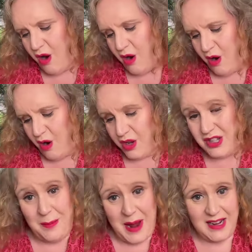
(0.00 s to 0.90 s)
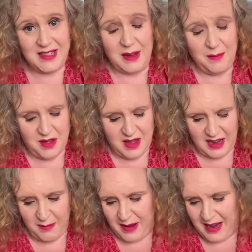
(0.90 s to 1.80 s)
or to make
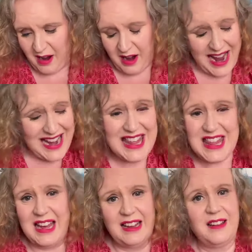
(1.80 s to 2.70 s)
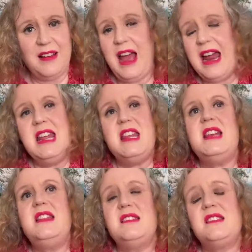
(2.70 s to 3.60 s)
something, be it anything
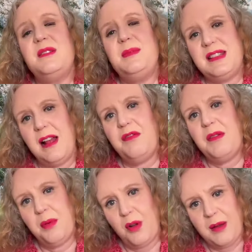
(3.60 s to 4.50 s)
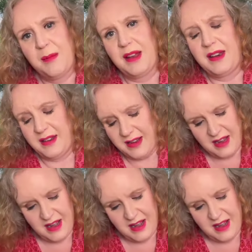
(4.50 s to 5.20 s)
that's going to be self-employment,